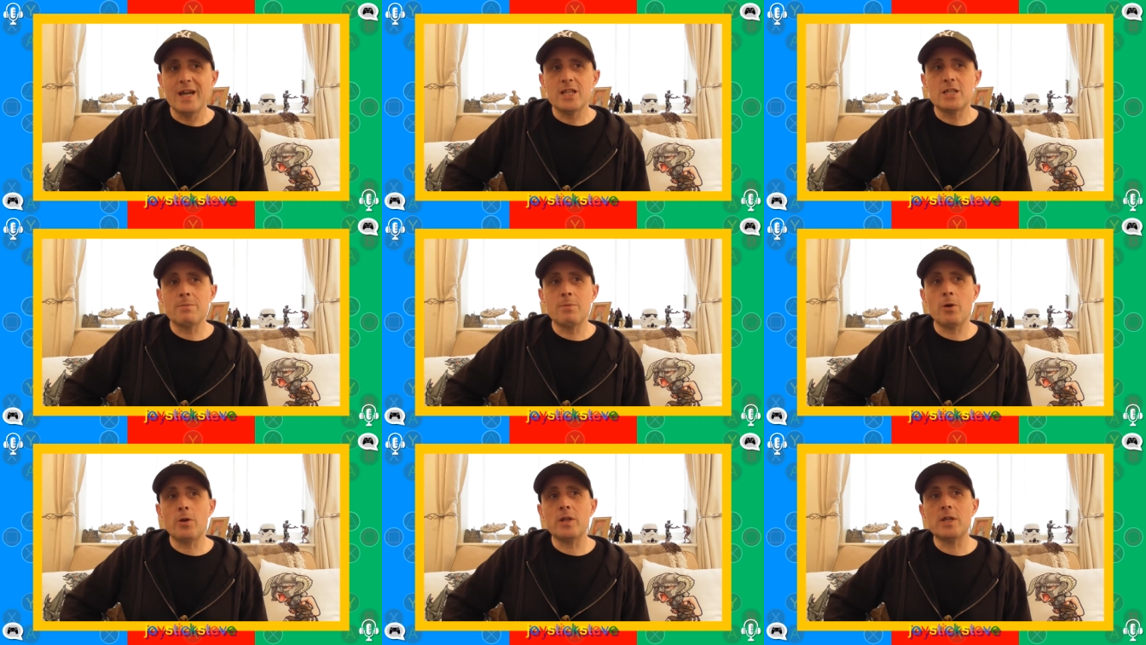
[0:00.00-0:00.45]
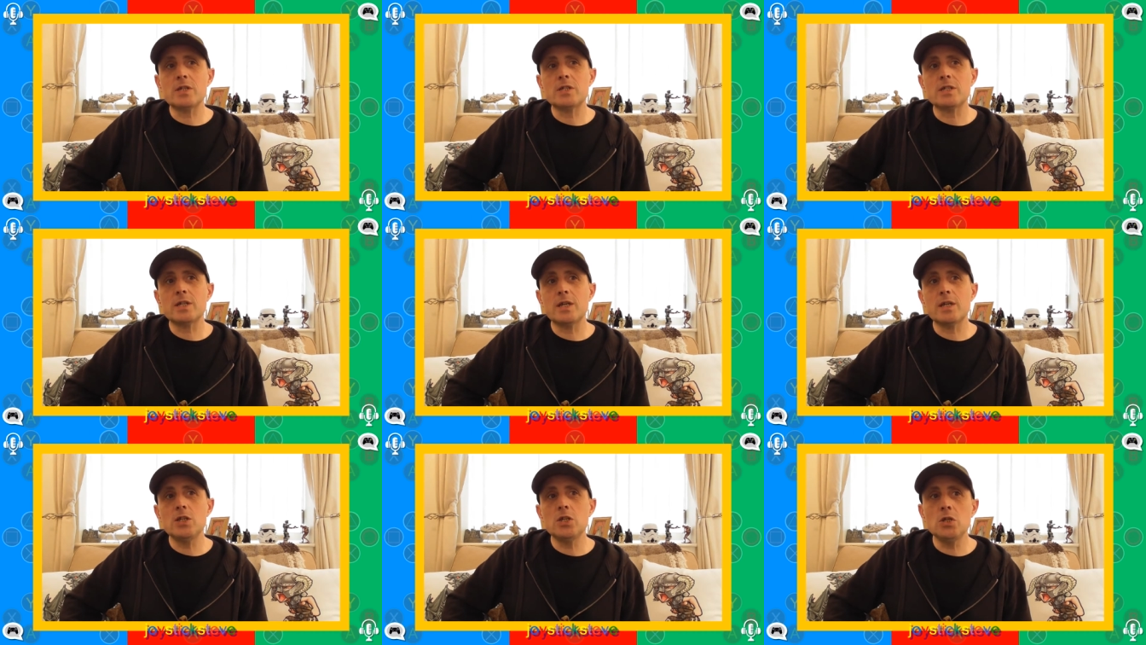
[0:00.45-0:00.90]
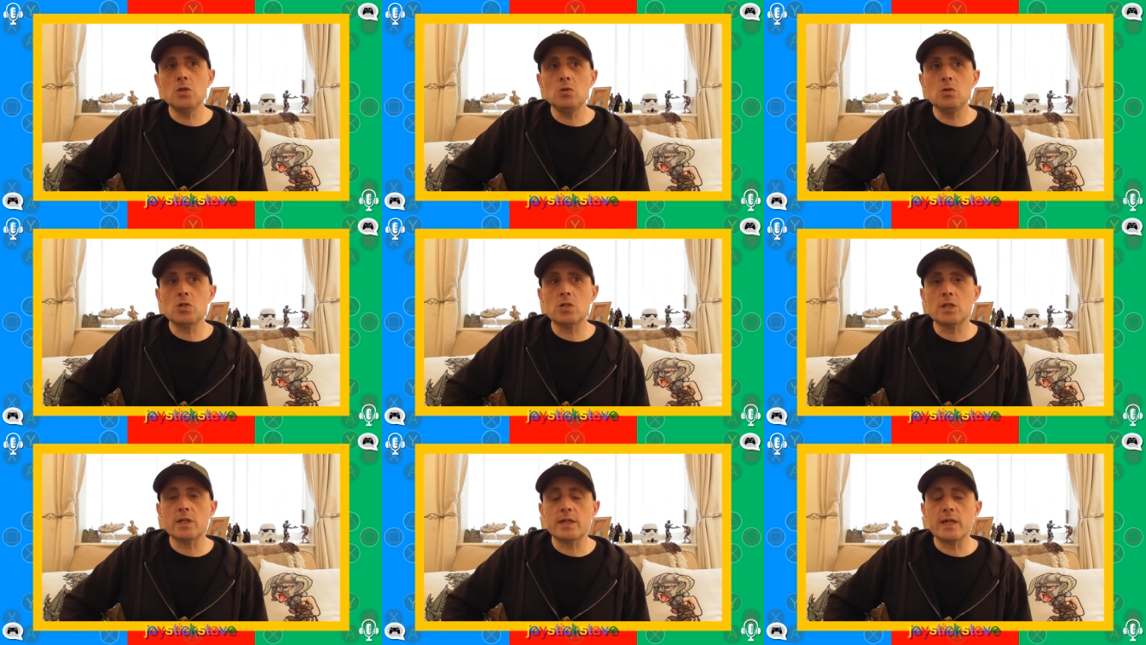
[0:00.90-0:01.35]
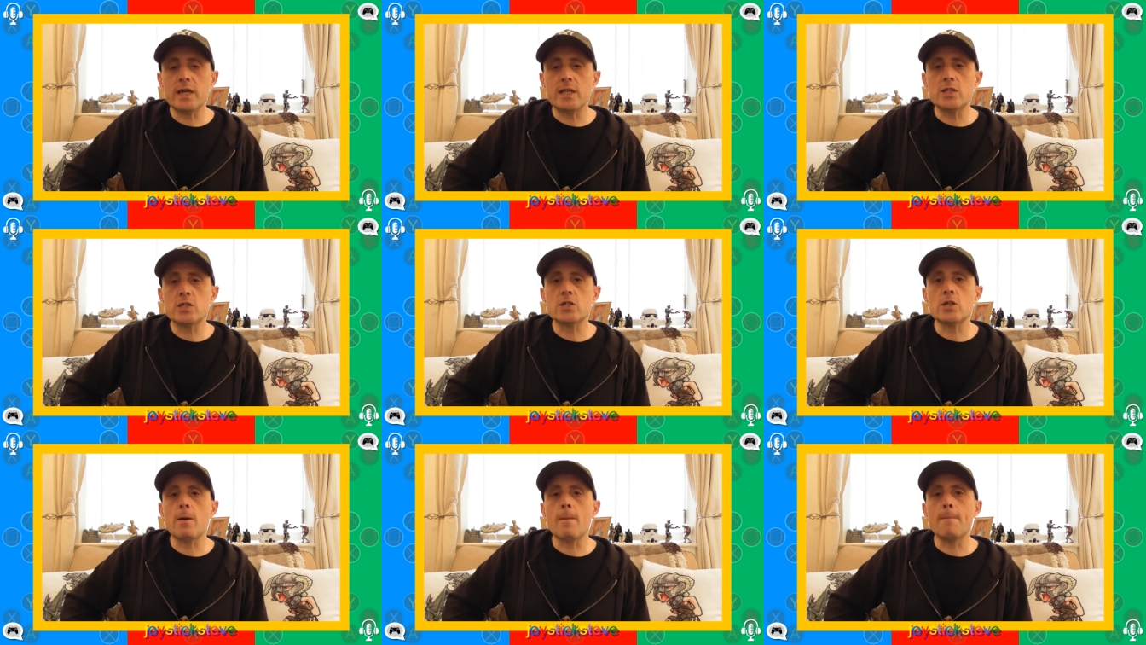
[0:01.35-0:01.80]
To be honest, it usually
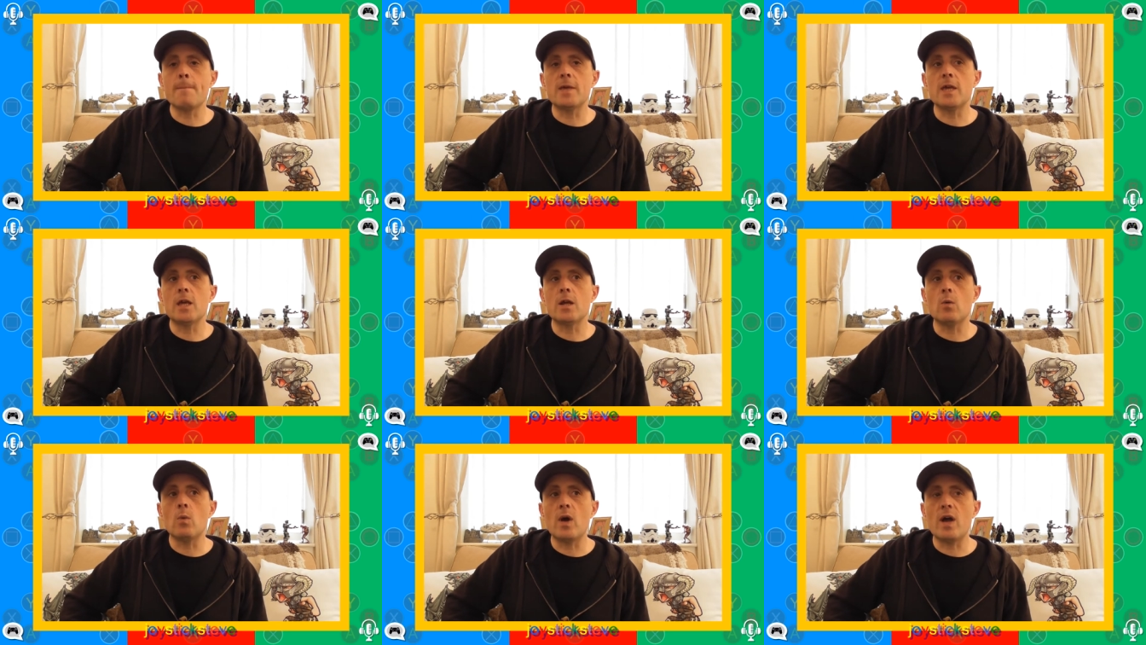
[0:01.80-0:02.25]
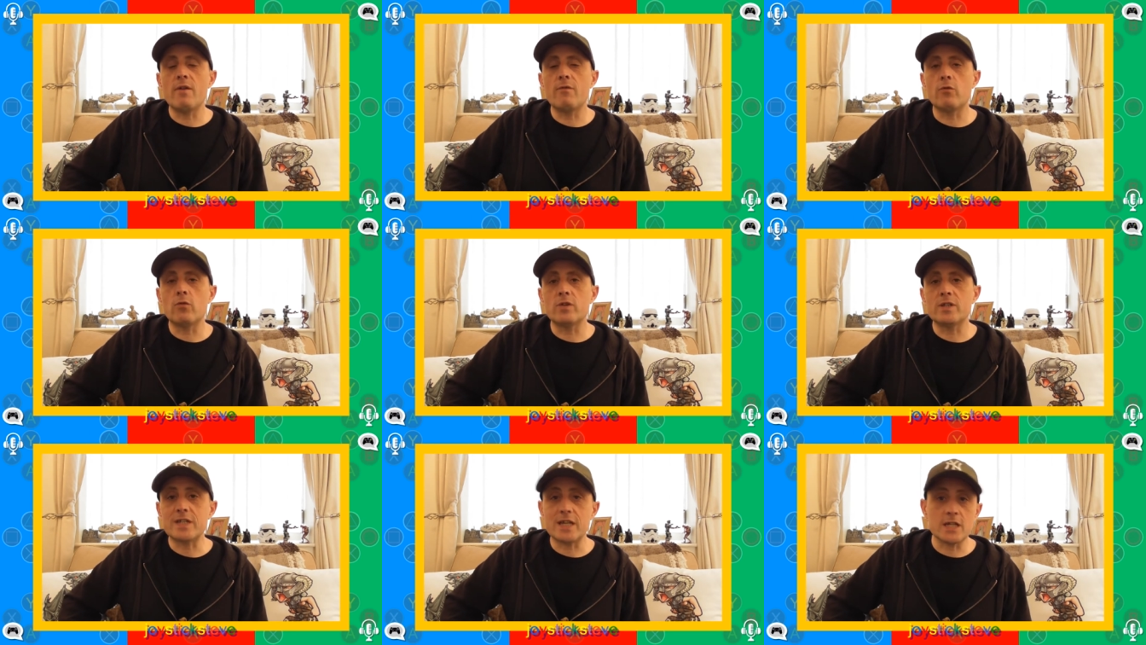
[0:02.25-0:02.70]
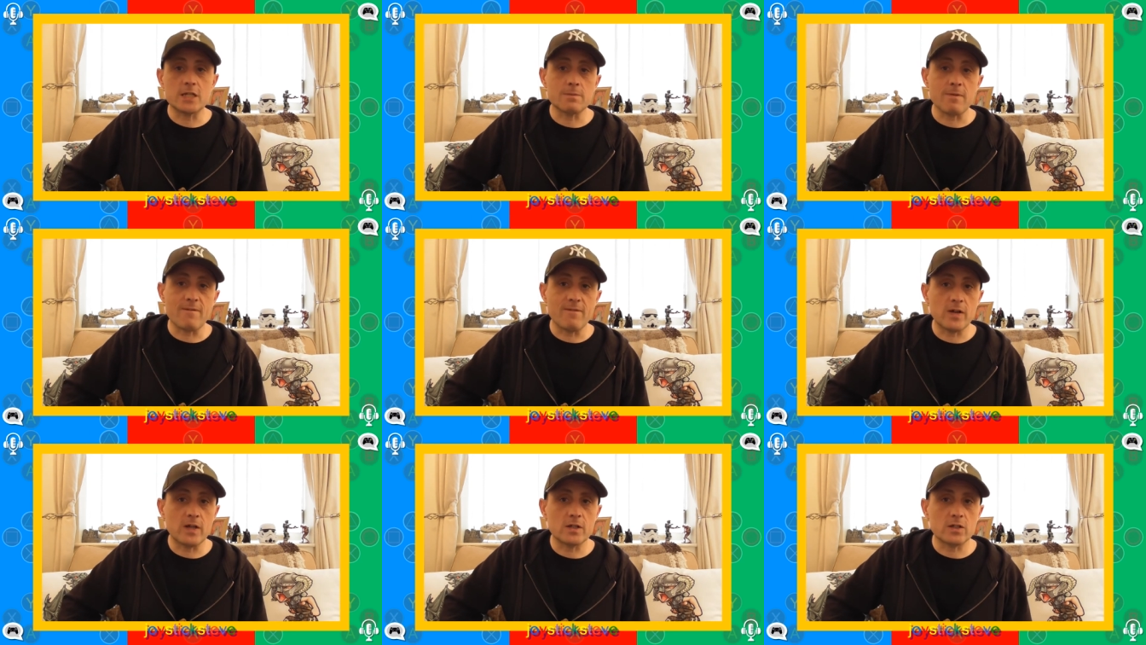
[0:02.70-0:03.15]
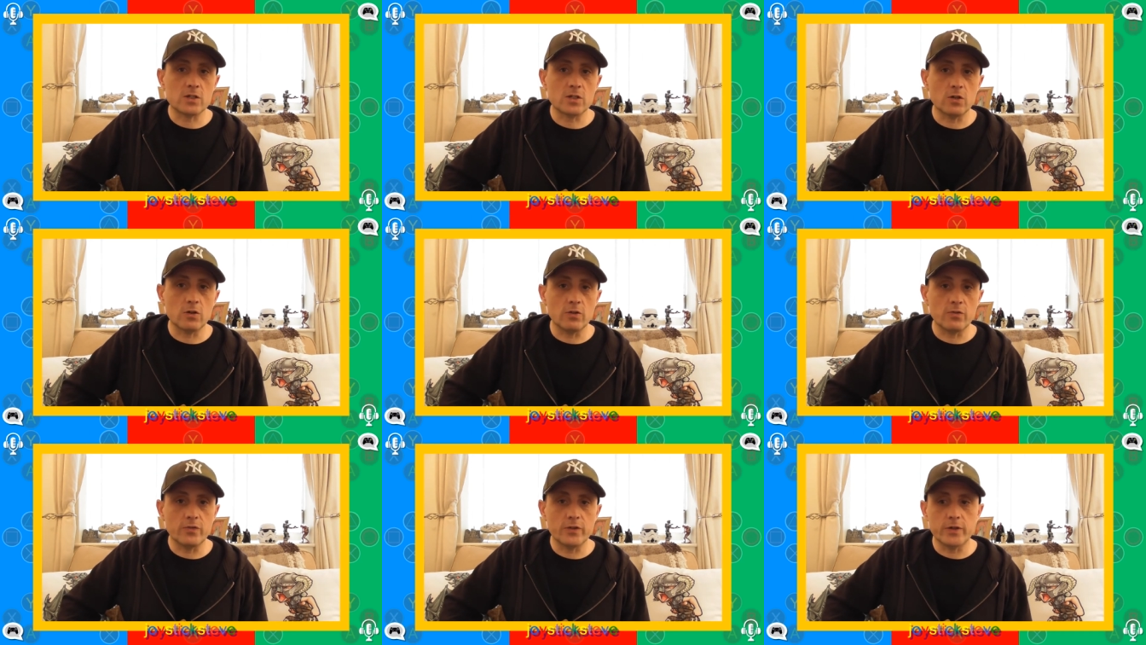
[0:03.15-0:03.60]
ends up being whatever takes my fancy
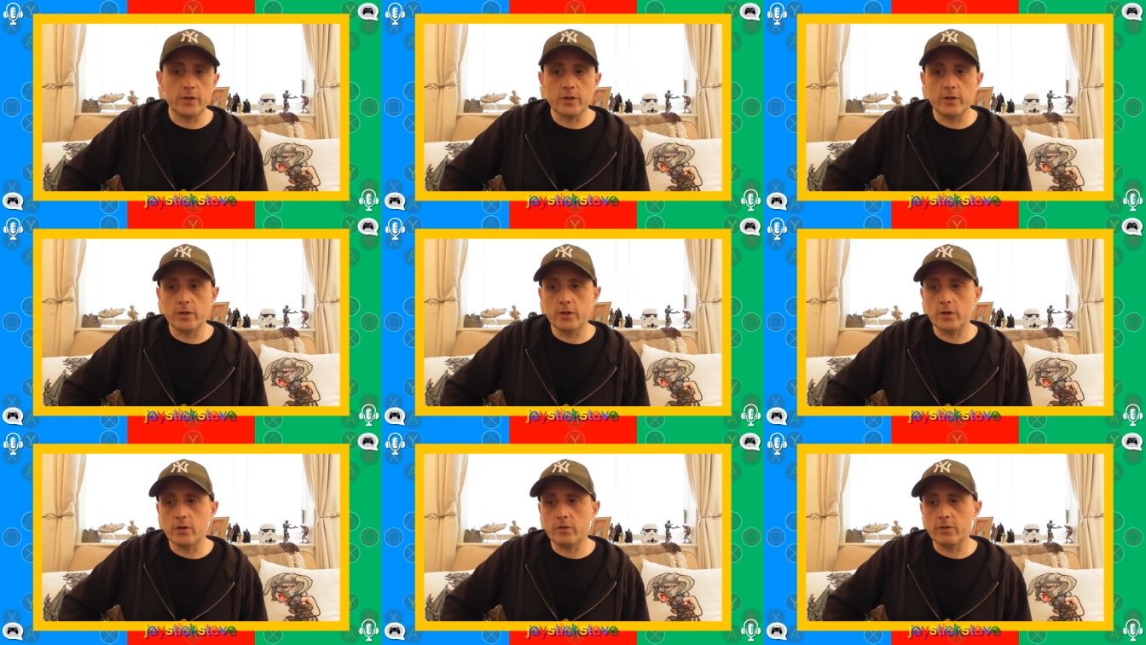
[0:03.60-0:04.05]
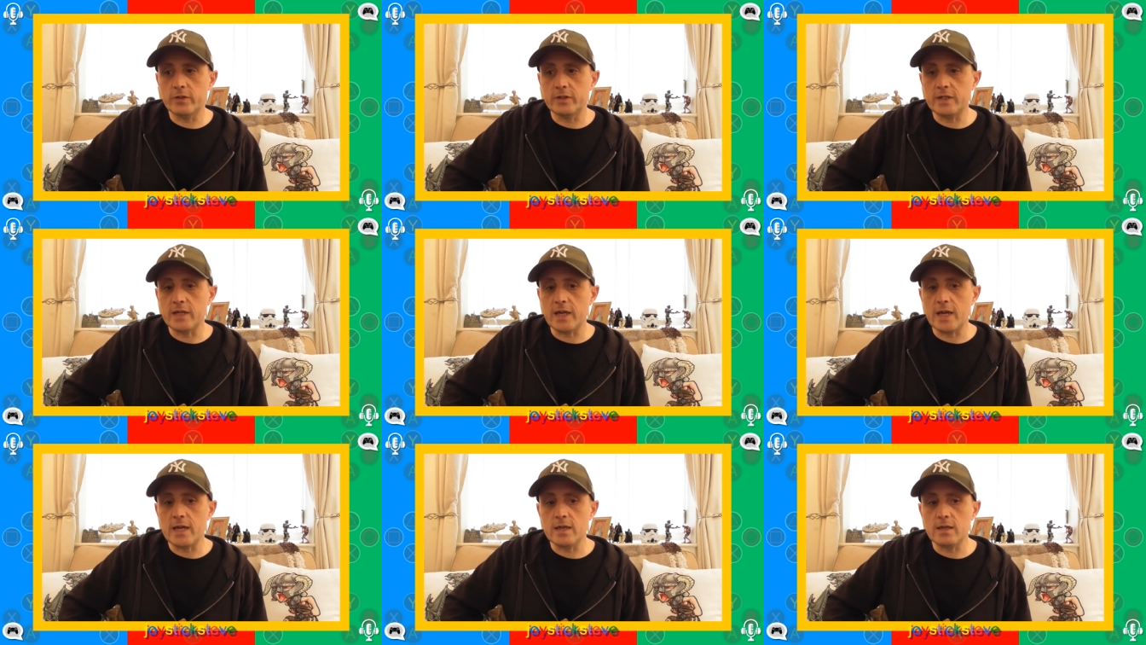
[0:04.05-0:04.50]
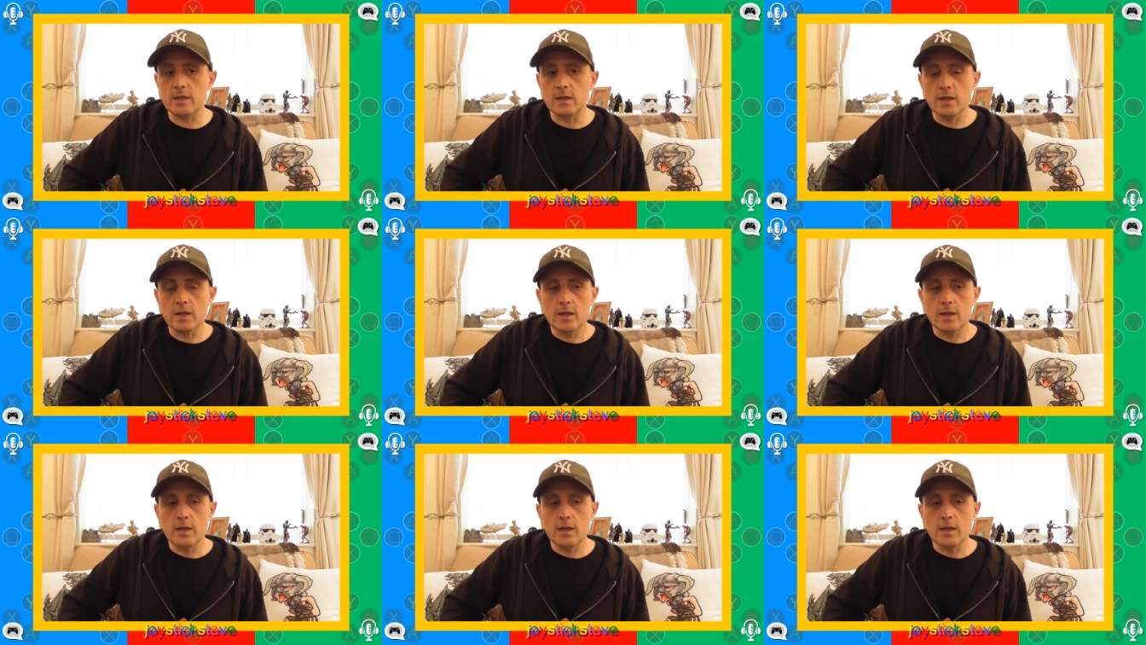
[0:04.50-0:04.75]
on the on the day,